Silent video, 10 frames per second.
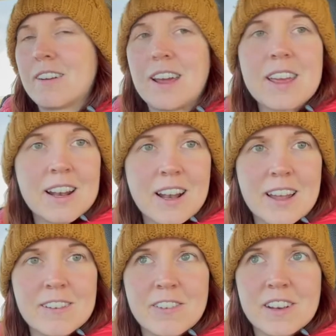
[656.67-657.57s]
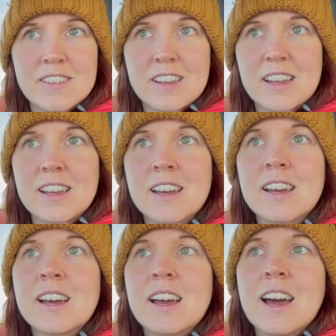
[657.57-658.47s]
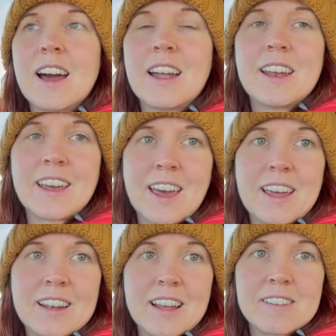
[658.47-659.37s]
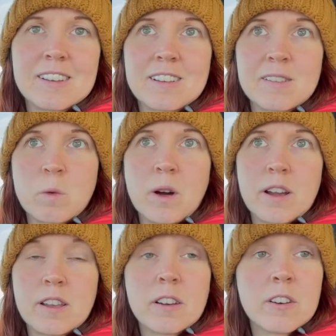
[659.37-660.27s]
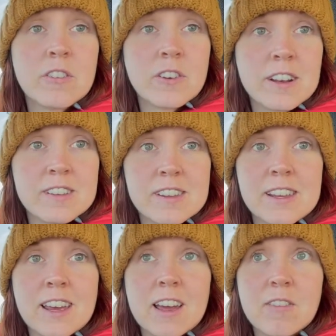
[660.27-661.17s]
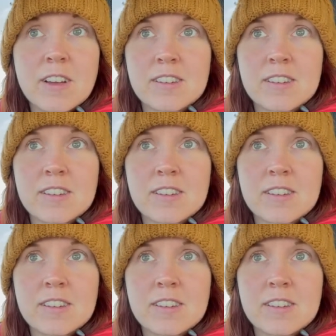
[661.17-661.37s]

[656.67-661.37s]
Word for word: right inland for the sea and again that's just where the roof of the sea cave has